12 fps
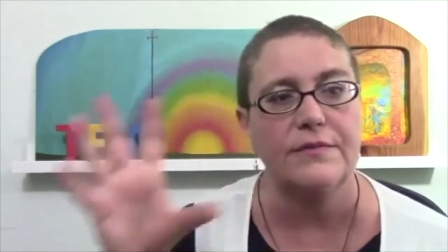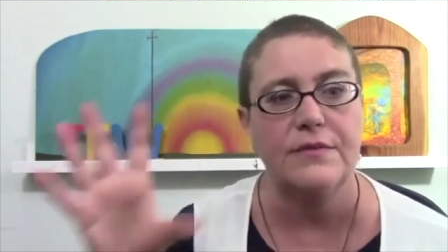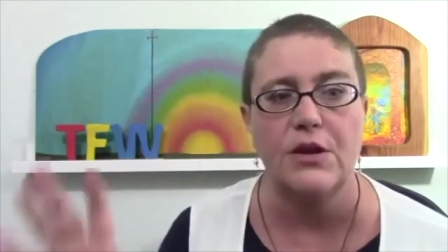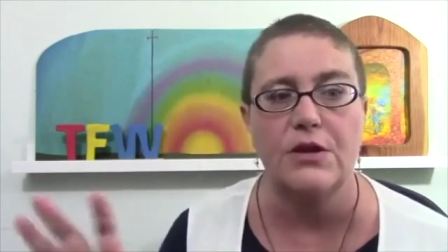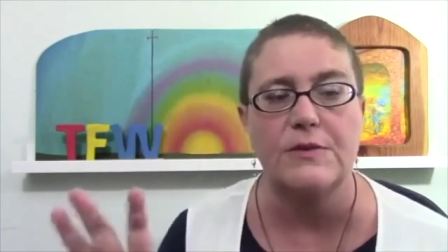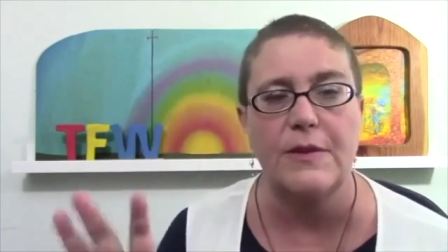
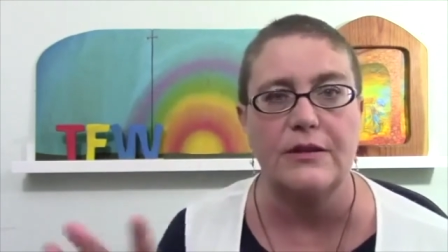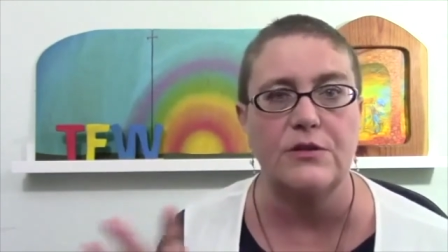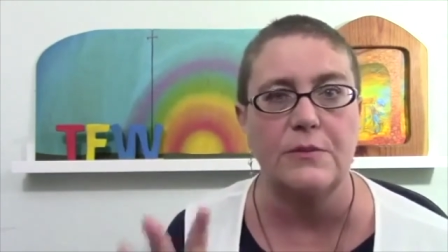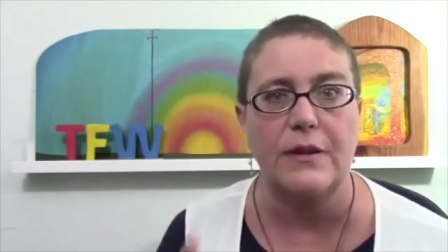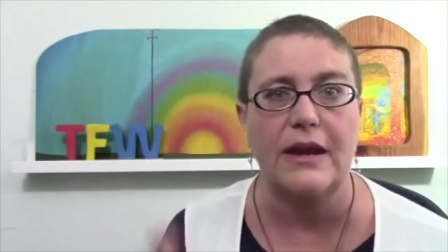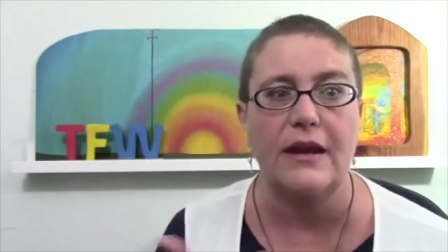you know,
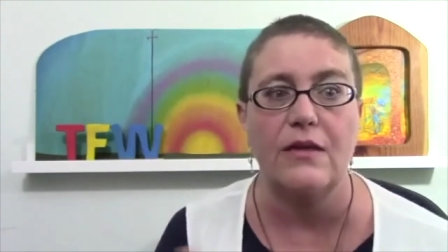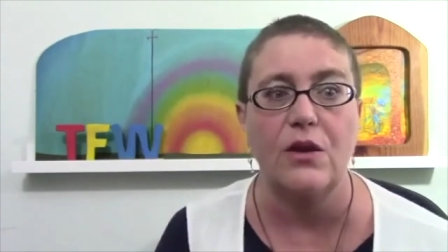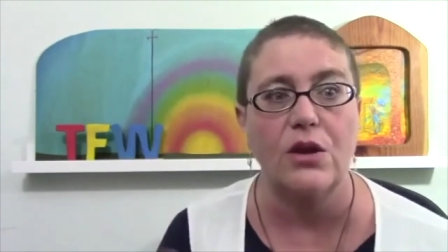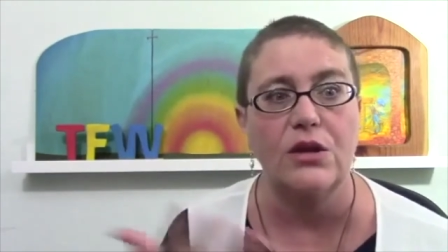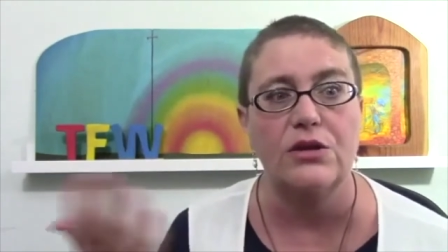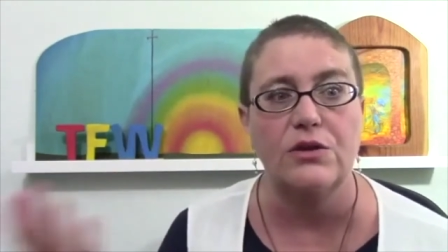spectrum painting that
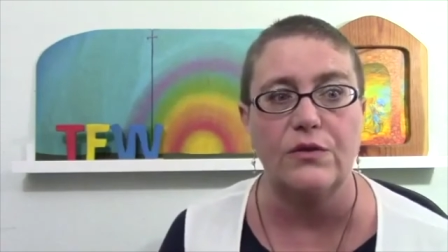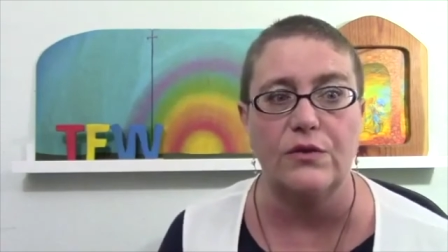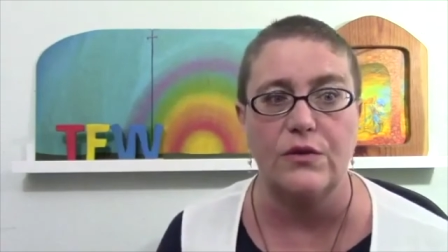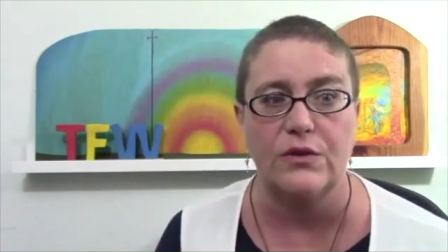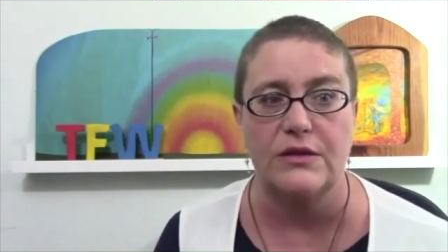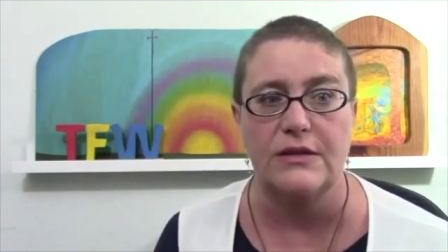you're going to do for
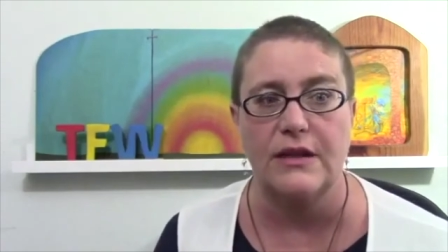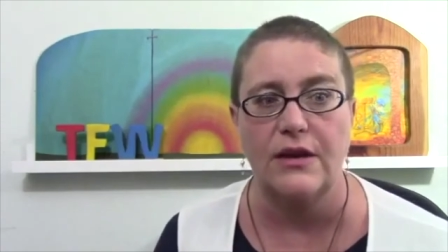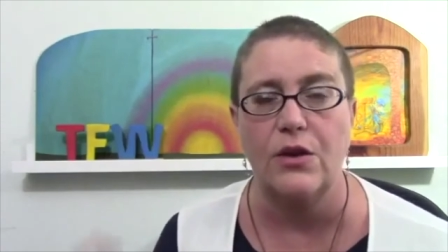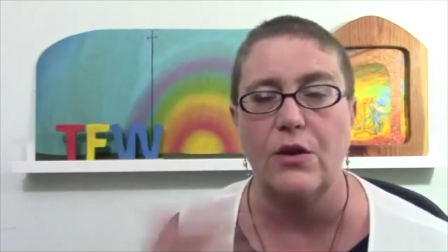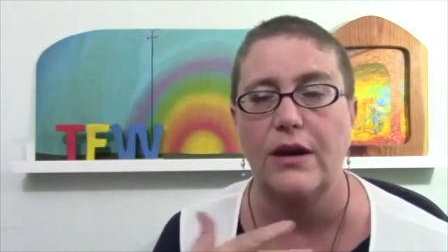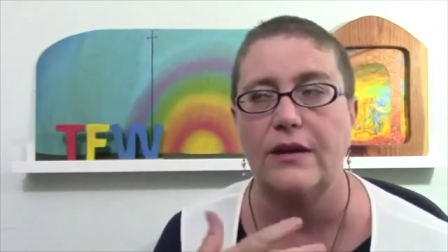first and second